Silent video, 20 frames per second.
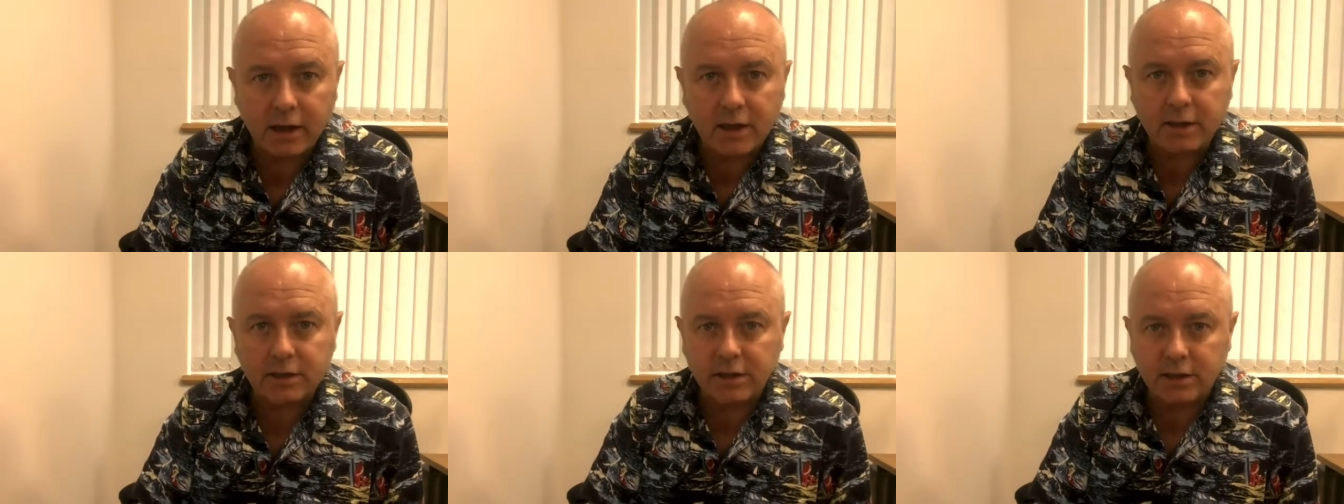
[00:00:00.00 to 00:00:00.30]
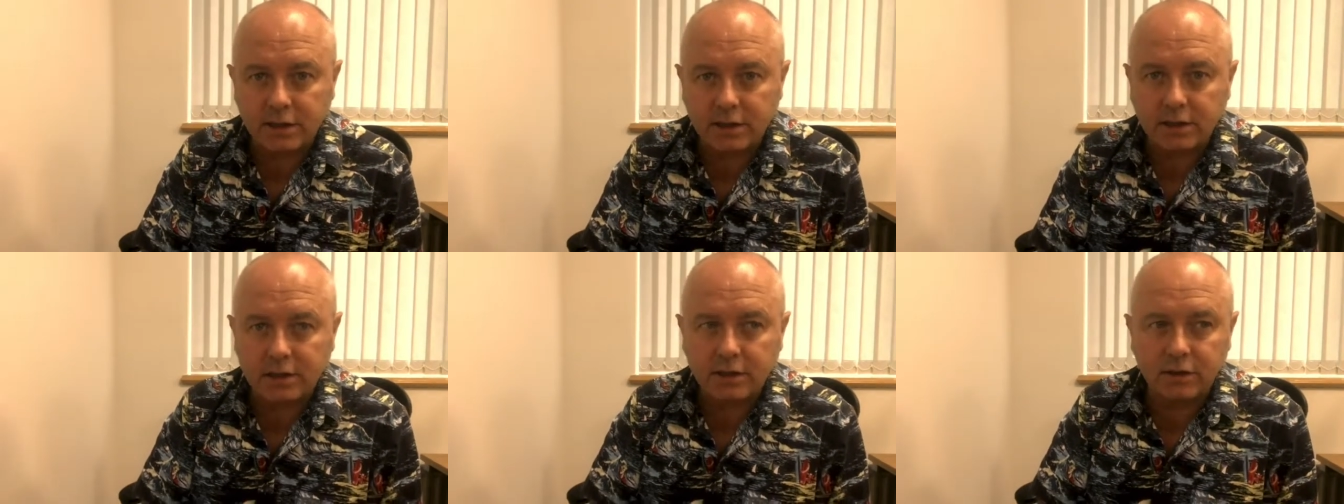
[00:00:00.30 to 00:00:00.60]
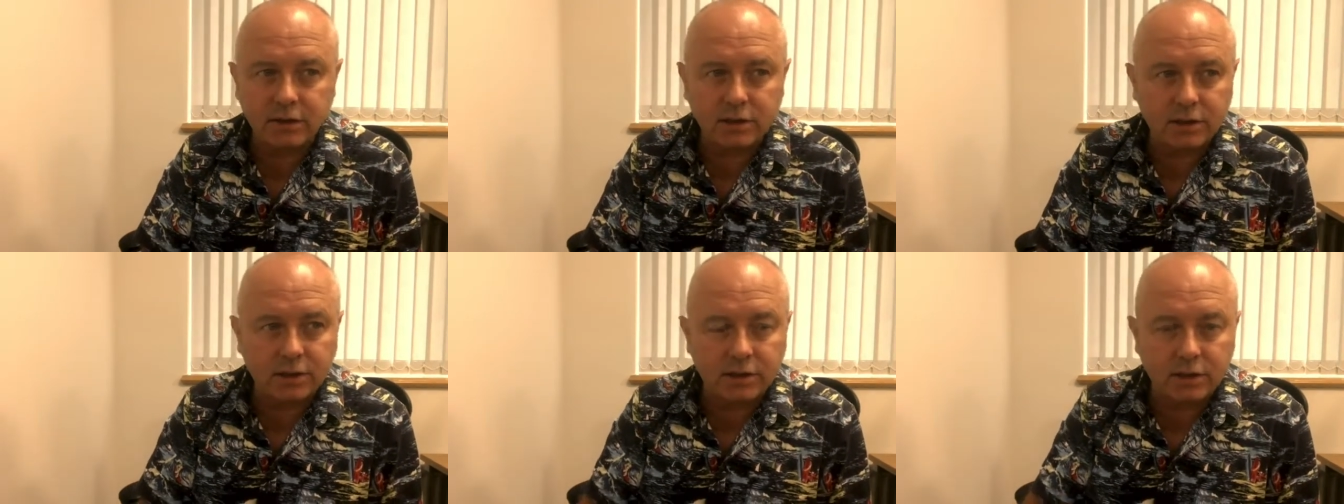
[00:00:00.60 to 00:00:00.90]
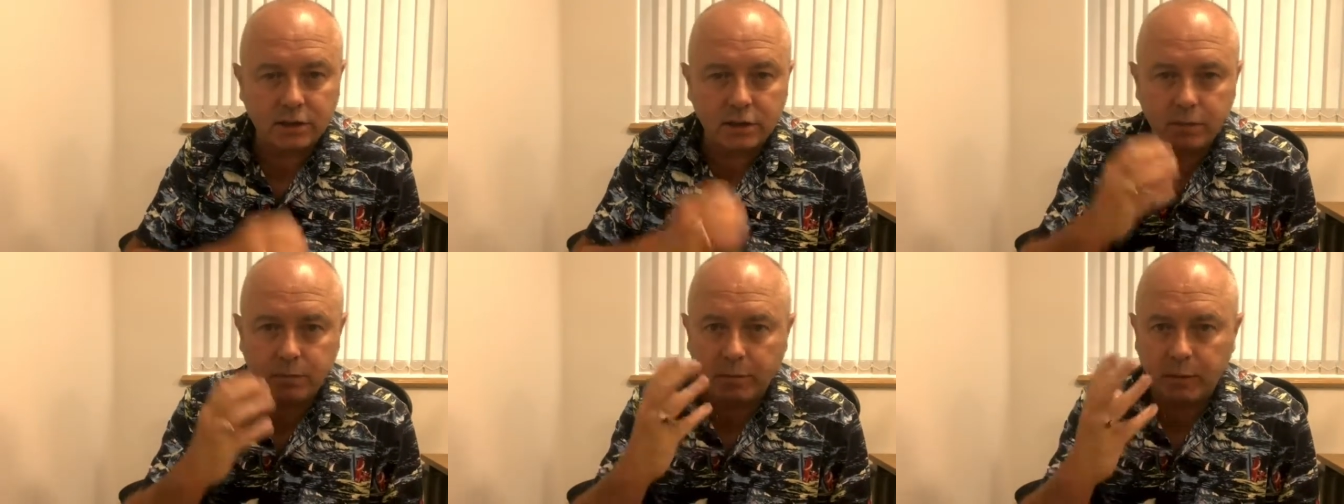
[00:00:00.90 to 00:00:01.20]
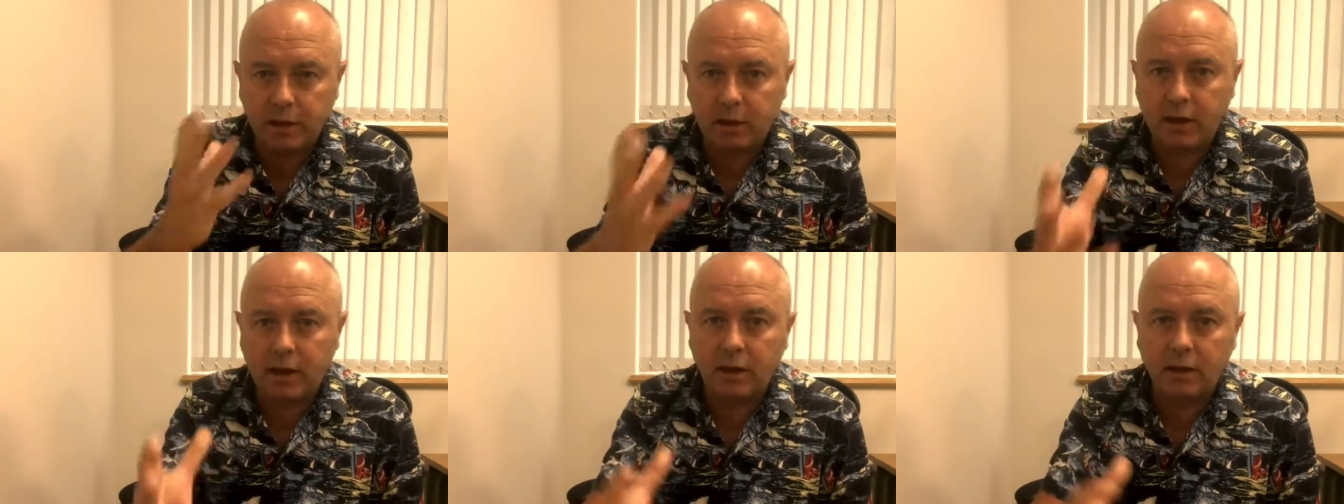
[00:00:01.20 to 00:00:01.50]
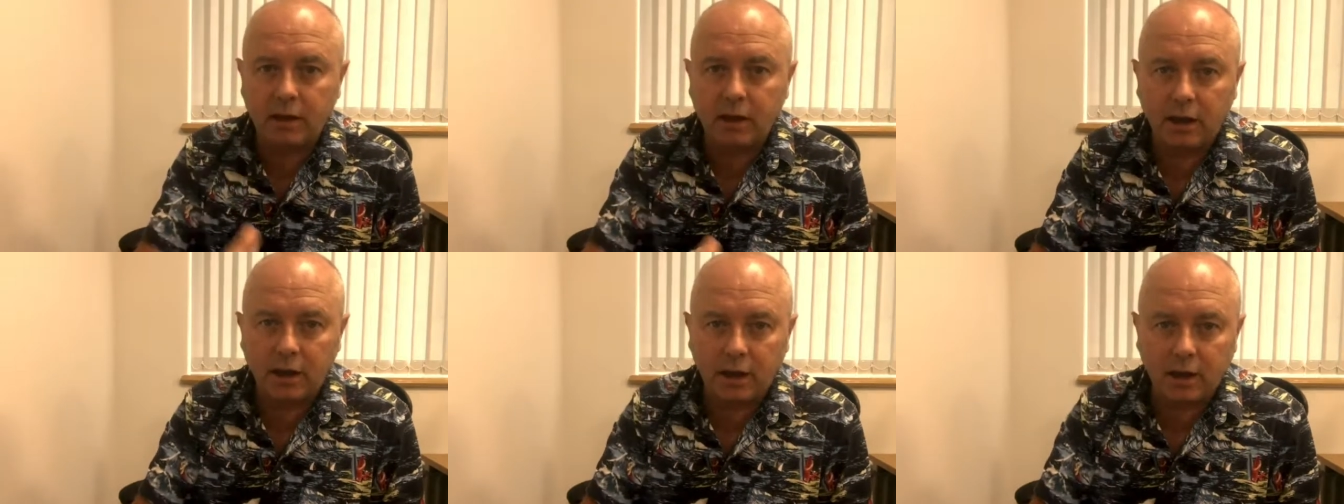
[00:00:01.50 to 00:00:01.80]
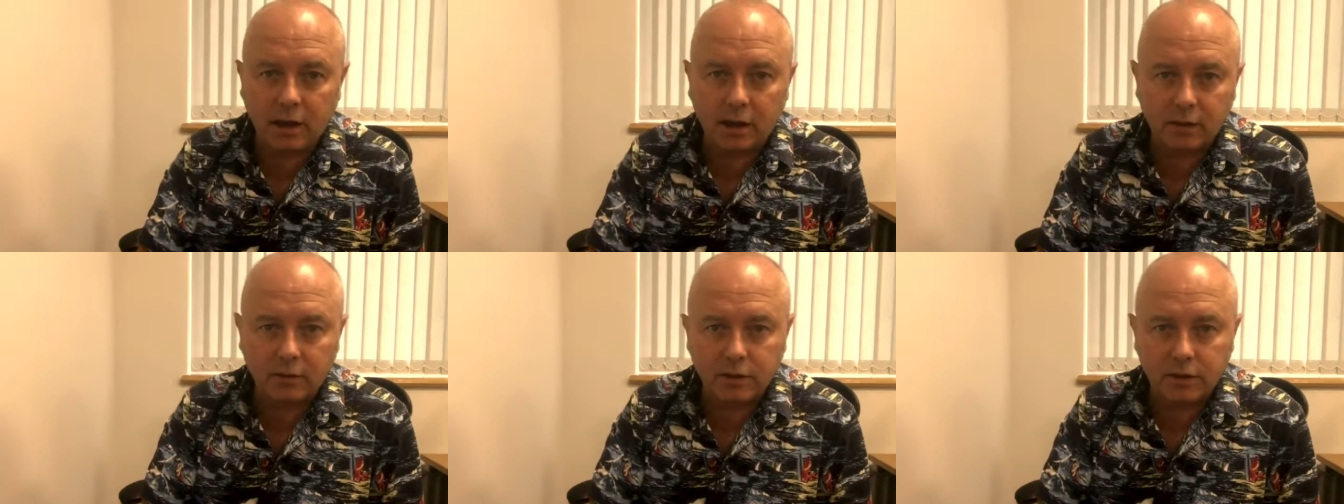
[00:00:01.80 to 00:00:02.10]
Is this speaking their
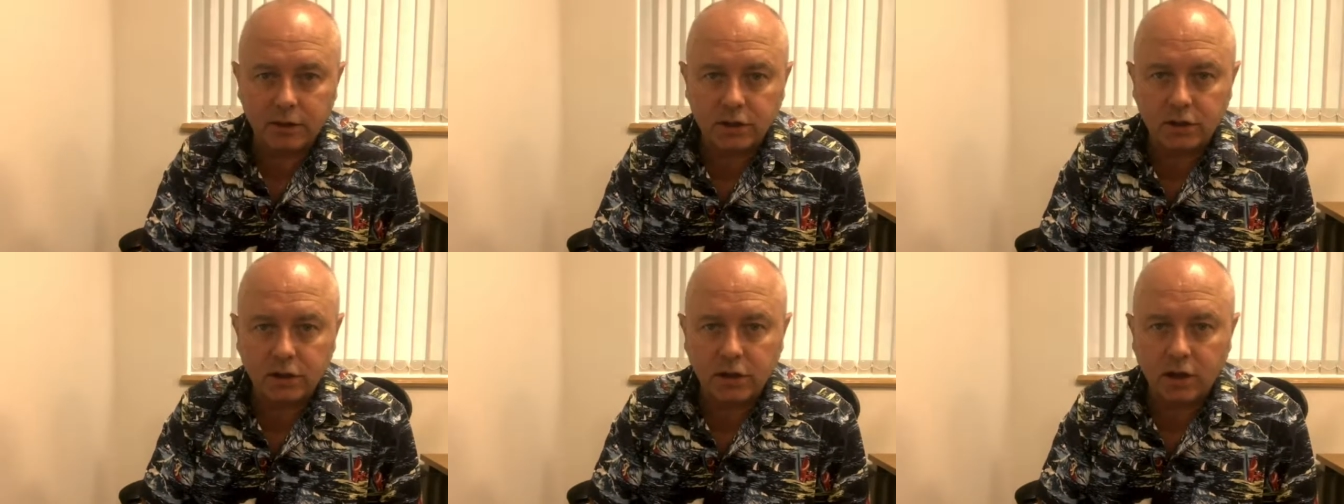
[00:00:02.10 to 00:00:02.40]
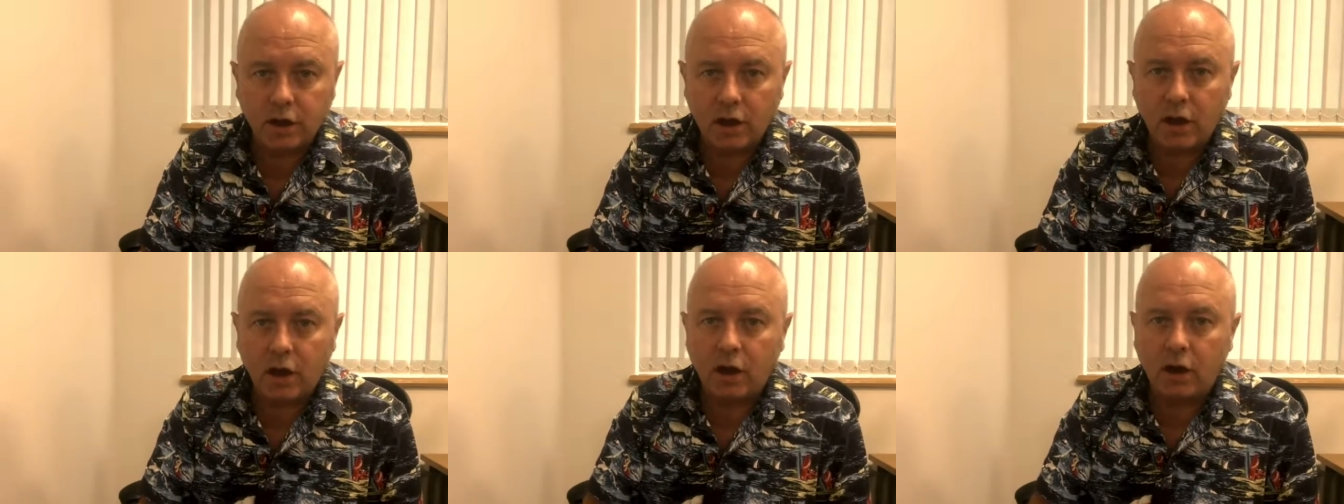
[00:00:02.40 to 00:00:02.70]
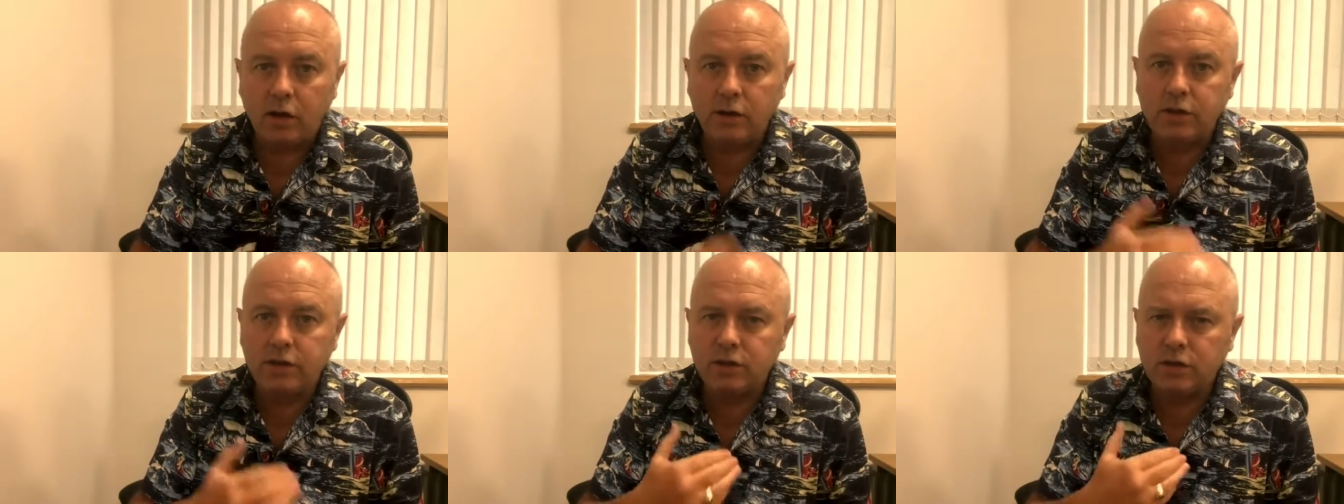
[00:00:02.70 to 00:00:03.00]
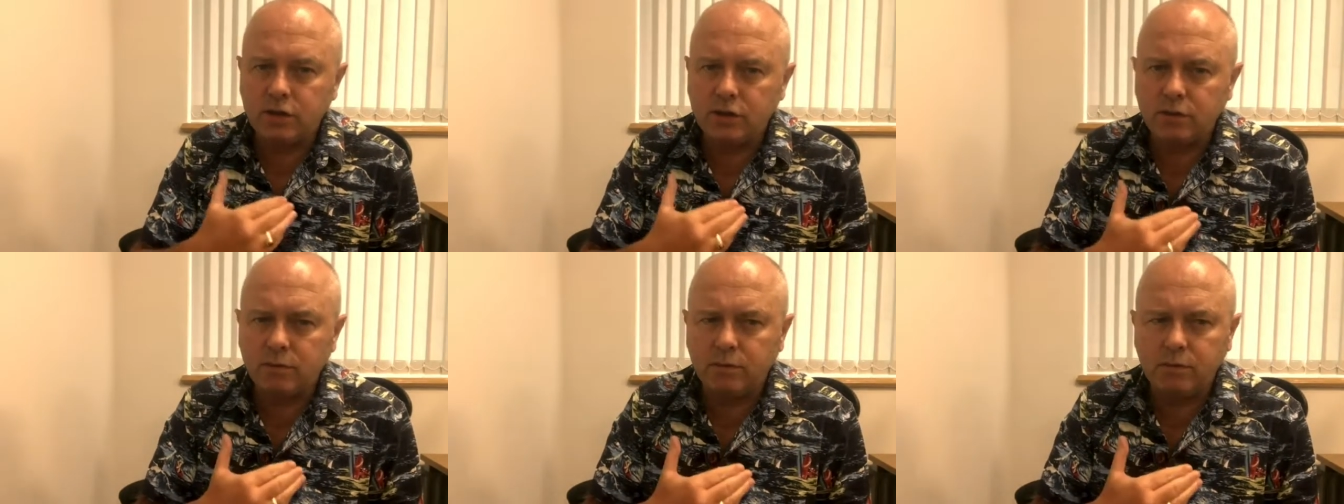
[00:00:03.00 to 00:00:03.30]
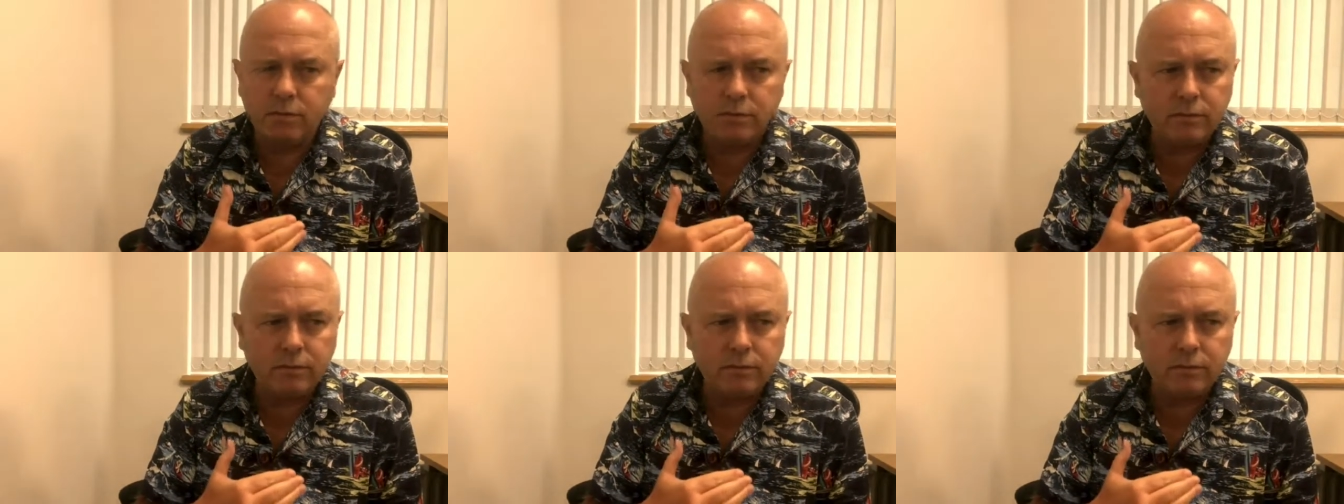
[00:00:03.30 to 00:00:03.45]
language, or is it just